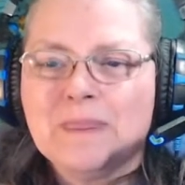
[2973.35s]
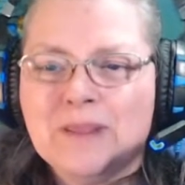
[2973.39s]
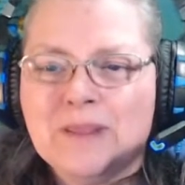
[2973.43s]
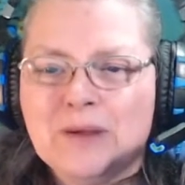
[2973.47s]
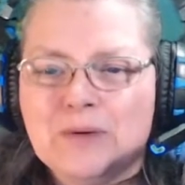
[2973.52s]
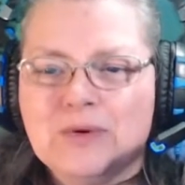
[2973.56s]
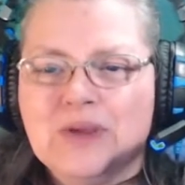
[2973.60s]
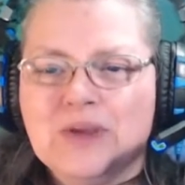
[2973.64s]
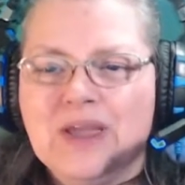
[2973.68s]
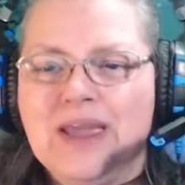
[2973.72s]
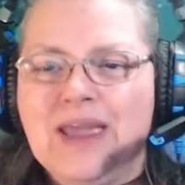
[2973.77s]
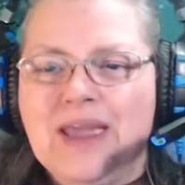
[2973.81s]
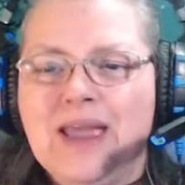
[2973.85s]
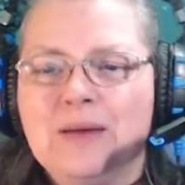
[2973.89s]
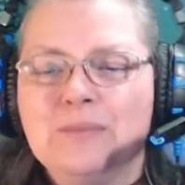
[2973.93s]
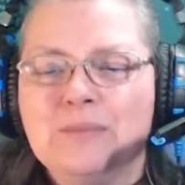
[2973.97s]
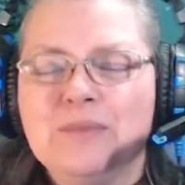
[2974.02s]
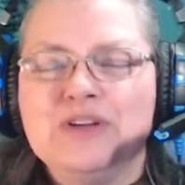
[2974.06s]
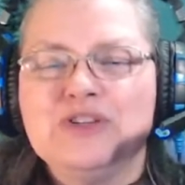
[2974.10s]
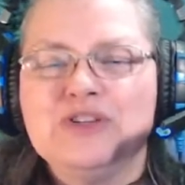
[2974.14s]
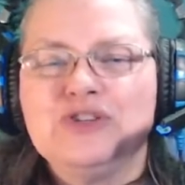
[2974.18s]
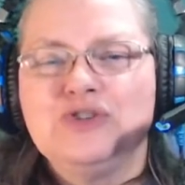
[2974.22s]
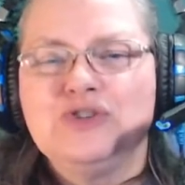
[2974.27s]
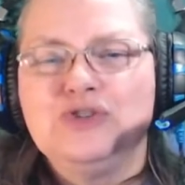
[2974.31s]
Okay. How
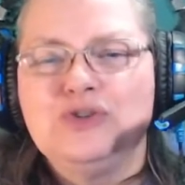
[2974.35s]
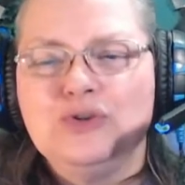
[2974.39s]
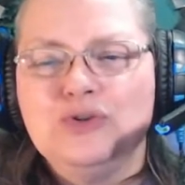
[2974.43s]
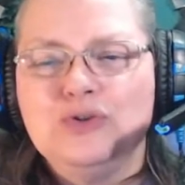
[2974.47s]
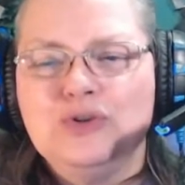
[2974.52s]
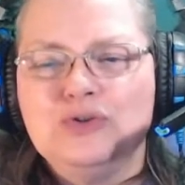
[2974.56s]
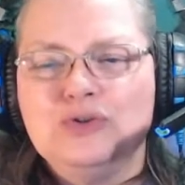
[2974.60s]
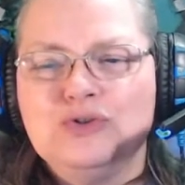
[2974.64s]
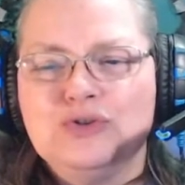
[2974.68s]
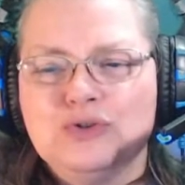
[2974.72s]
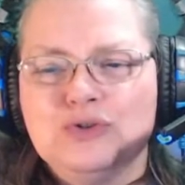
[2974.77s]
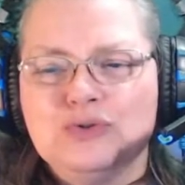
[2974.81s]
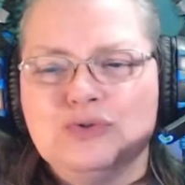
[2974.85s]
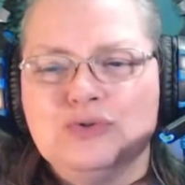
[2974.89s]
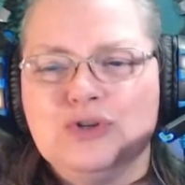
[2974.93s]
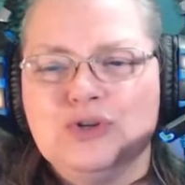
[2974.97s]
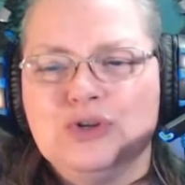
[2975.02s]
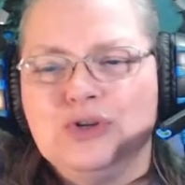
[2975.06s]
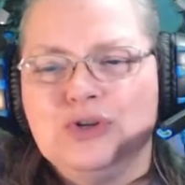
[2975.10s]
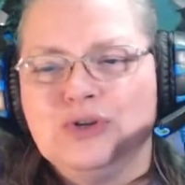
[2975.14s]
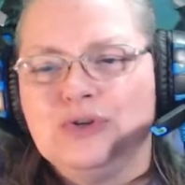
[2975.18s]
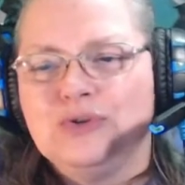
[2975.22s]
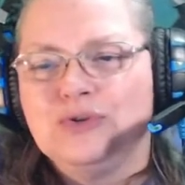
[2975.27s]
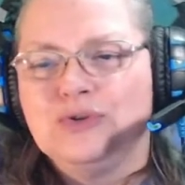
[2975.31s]
much do you do? Do
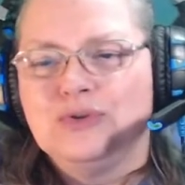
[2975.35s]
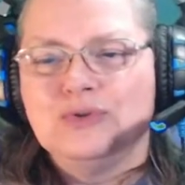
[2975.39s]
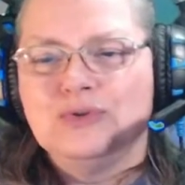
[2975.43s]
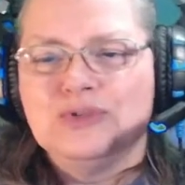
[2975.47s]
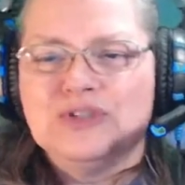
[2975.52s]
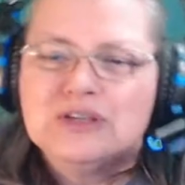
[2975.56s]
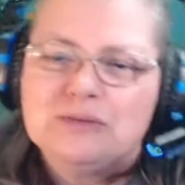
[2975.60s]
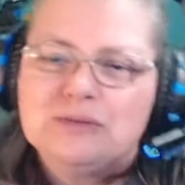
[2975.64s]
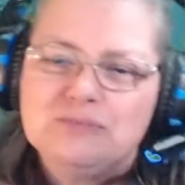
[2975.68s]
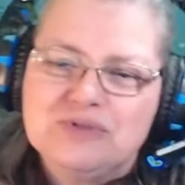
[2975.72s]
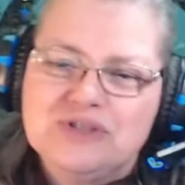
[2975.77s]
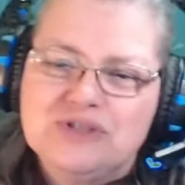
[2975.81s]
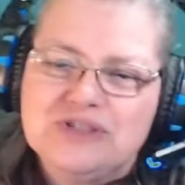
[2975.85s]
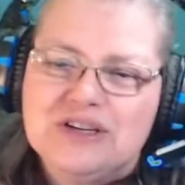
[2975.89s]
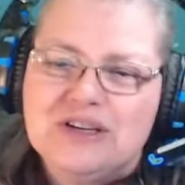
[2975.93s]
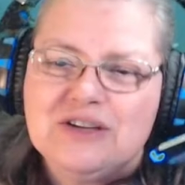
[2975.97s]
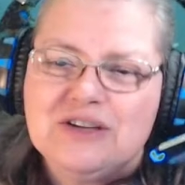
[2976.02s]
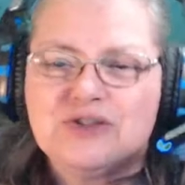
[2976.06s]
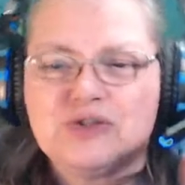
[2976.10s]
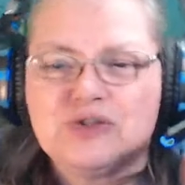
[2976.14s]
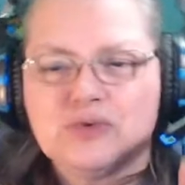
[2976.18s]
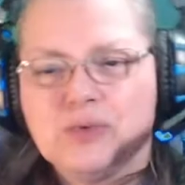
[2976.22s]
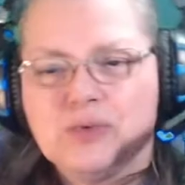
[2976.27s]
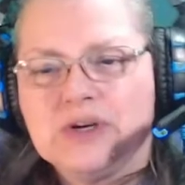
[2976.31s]
you do
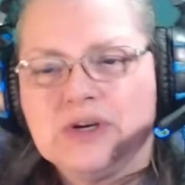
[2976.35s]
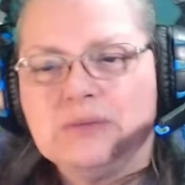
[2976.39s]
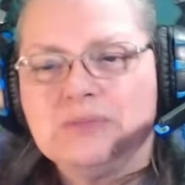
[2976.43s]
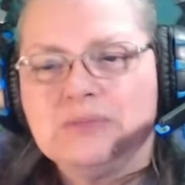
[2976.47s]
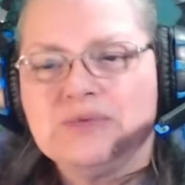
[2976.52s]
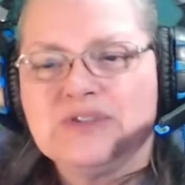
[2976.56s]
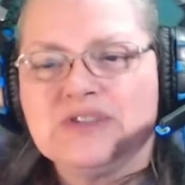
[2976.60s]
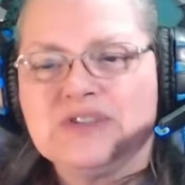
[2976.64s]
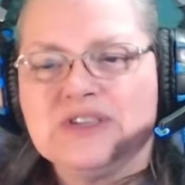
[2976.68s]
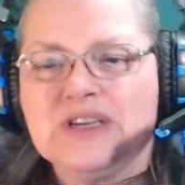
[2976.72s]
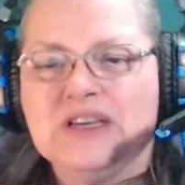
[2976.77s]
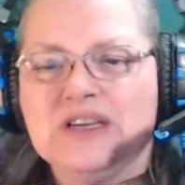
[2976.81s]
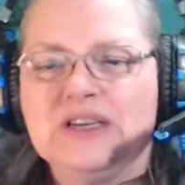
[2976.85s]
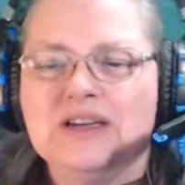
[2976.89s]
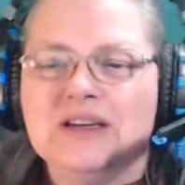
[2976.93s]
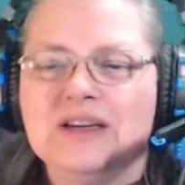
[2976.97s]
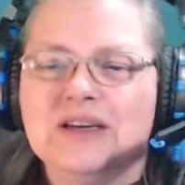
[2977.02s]
10%, 20%,